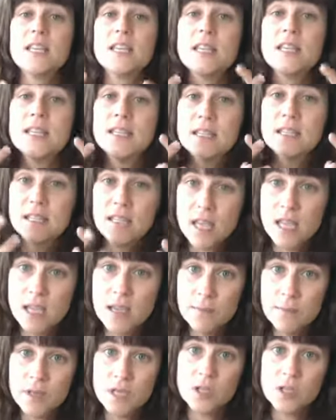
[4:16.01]
The
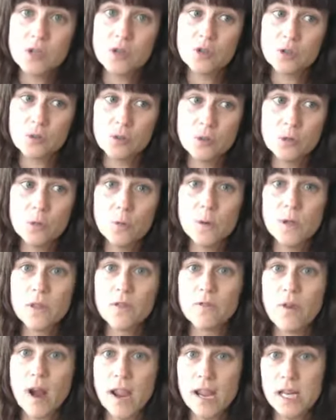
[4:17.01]
same is true with
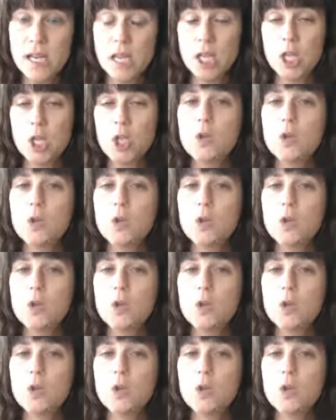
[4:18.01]
writing.